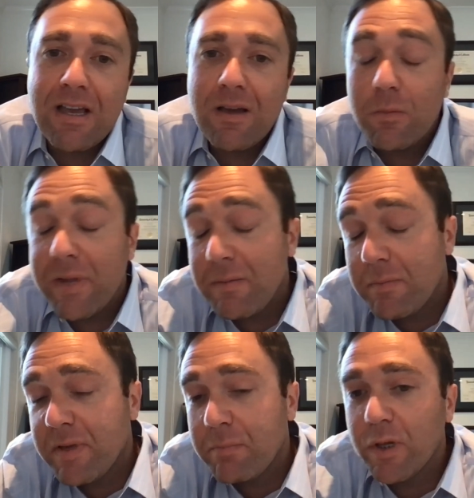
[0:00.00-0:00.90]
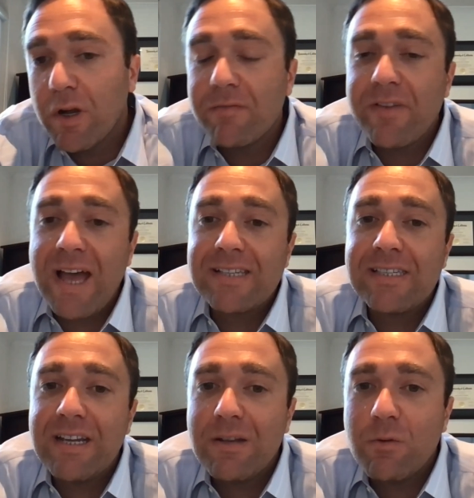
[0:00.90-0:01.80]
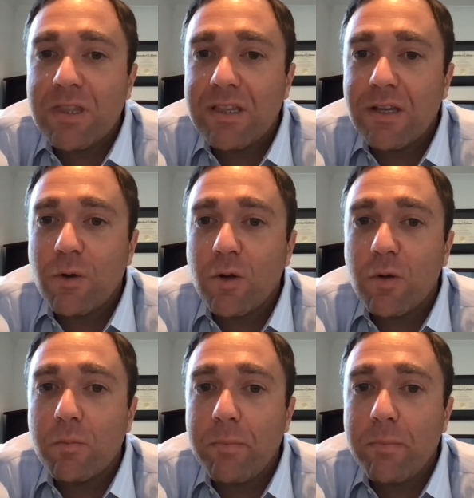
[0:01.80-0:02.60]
or maybe people aren't vaccinated within the group.